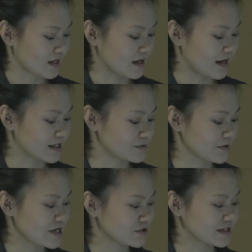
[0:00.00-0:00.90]
And it's
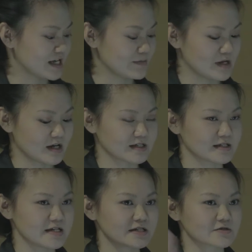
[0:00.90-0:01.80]
really interesting because
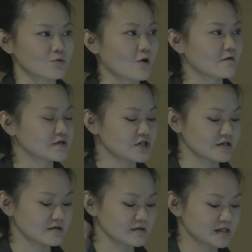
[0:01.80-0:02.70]
these Grove
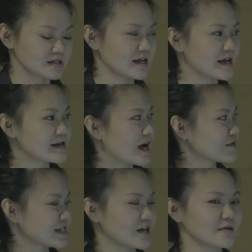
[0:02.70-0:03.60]
shields, they now
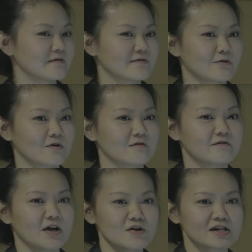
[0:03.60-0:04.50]
sell them for
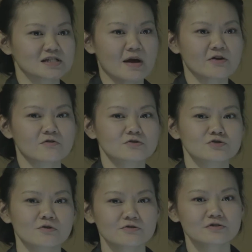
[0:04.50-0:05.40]
various
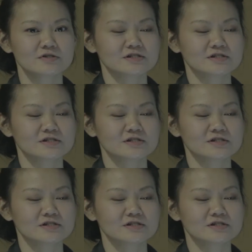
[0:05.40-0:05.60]
microcontrollers.